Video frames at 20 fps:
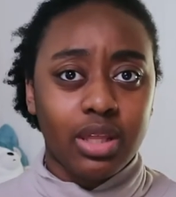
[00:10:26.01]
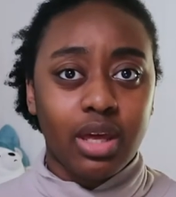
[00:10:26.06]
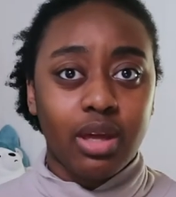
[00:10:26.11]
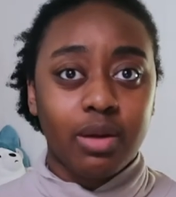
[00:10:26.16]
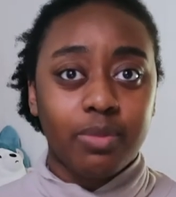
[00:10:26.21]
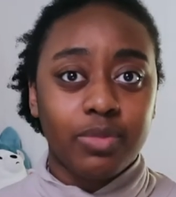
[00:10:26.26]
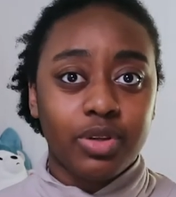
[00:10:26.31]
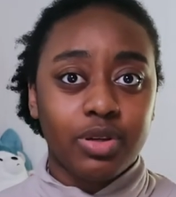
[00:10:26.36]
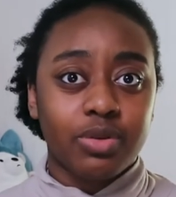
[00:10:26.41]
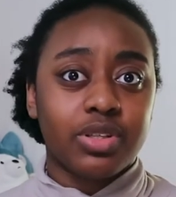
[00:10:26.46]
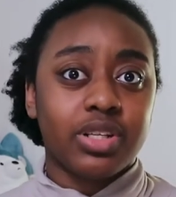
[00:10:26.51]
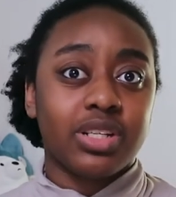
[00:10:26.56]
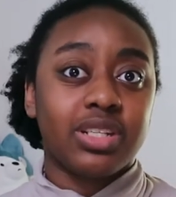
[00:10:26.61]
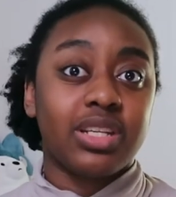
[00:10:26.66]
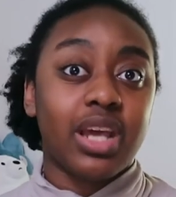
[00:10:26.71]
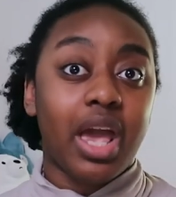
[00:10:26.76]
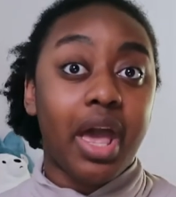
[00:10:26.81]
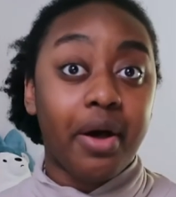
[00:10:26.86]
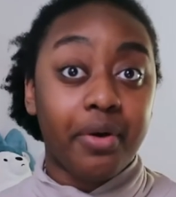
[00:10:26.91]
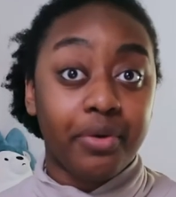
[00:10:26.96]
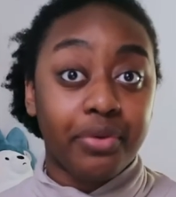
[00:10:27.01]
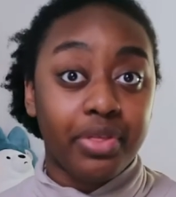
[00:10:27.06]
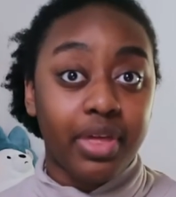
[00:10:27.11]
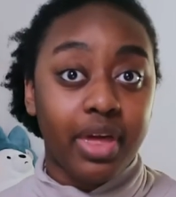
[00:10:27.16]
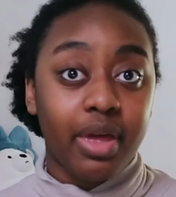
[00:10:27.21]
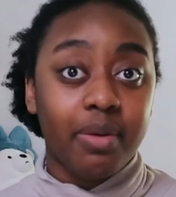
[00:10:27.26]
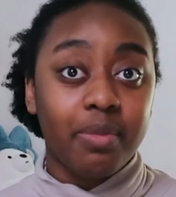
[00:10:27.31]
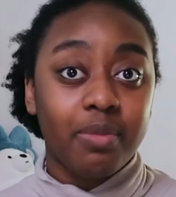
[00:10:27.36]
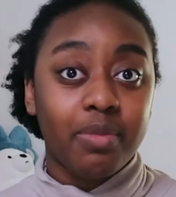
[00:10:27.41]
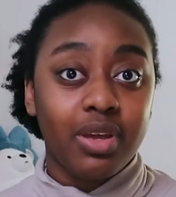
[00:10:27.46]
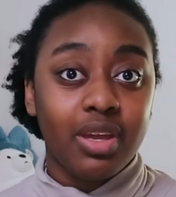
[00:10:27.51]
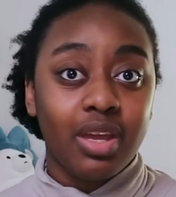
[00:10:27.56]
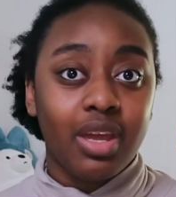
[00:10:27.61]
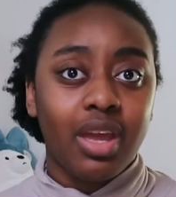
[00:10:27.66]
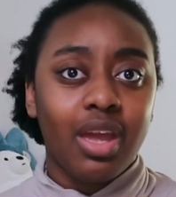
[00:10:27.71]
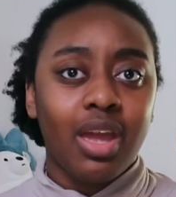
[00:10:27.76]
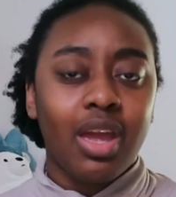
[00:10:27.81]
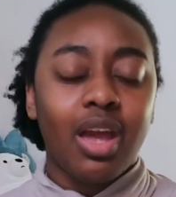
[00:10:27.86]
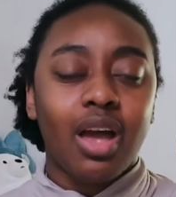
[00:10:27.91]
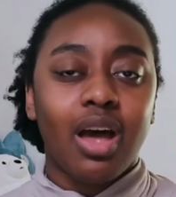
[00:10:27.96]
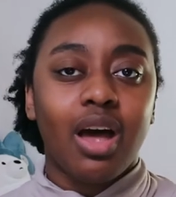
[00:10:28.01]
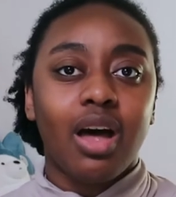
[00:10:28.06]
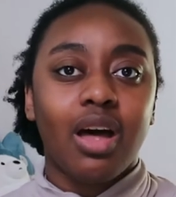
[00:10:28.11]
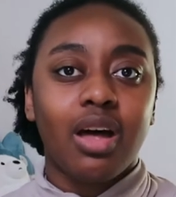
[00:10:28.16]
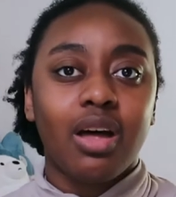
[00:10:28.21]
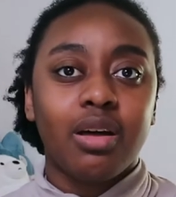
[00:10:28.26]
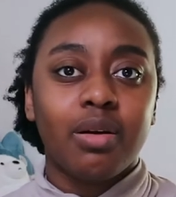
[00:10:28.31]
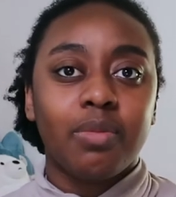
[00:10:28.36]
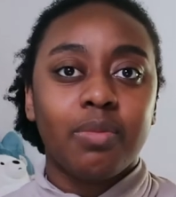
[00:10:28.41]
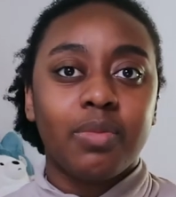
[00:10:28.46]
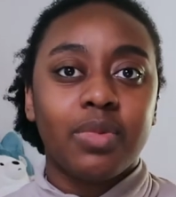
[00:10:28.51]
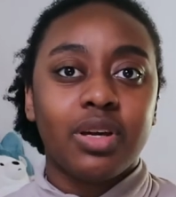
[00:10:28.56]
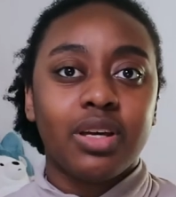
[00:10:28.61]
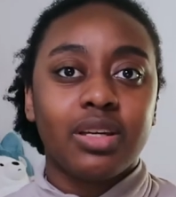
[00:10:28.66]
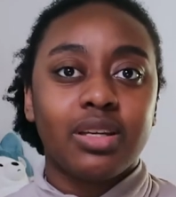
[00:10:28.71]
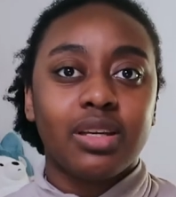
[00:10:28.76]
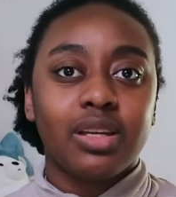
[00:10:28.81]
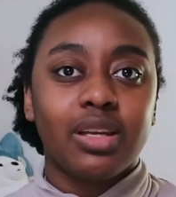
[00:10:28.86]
them you should tell them um,